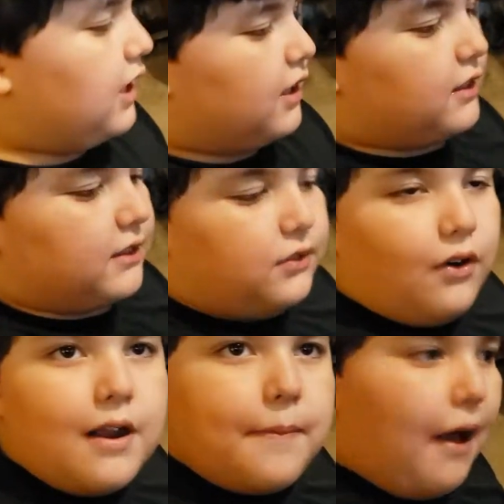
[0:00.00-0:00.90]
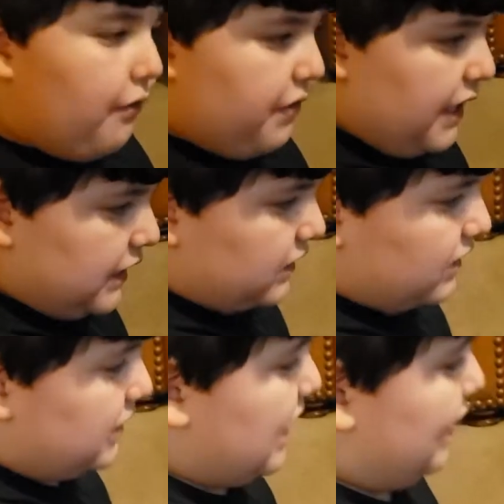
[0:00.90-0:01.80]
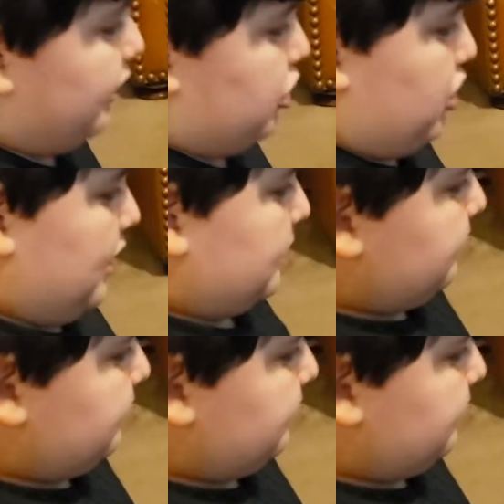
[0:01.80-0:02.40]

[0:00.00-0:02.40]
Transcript: the story about this, the tanker truck.